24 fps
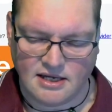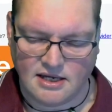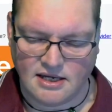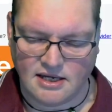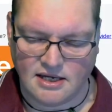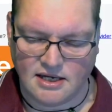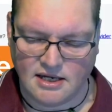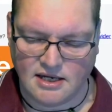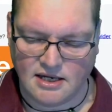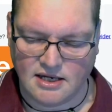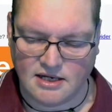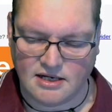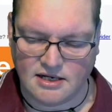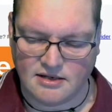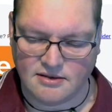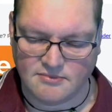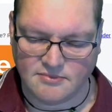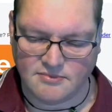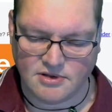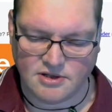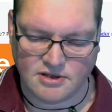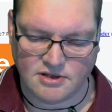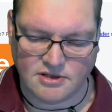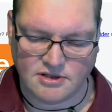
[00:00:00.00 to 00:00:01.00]
and
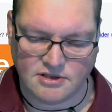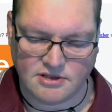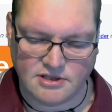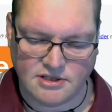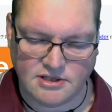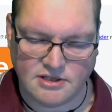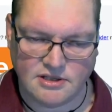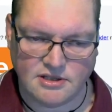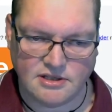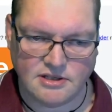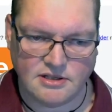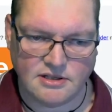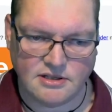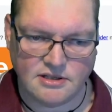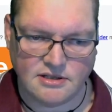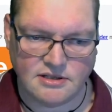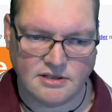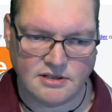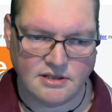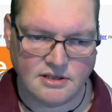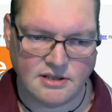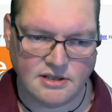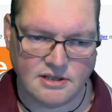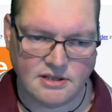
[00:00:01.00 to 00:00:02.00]
I'm going to,
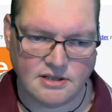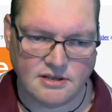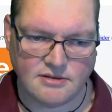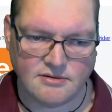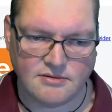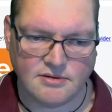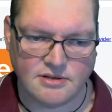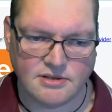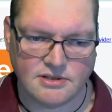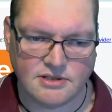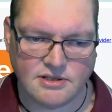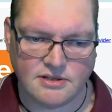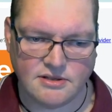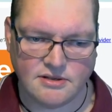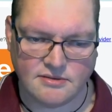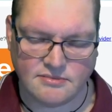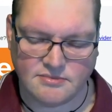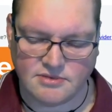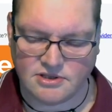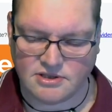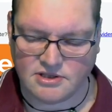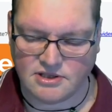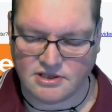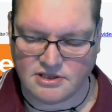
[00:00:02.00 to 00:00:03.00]
in quotes here, I'm
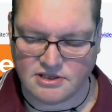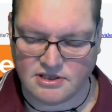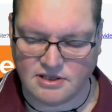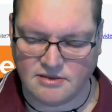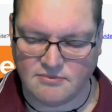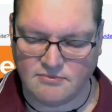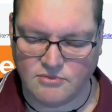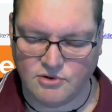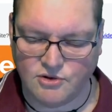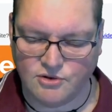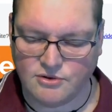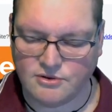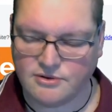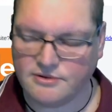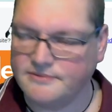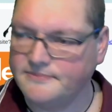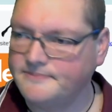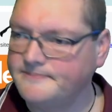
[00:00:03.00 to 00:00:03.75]
just going to say Moodle.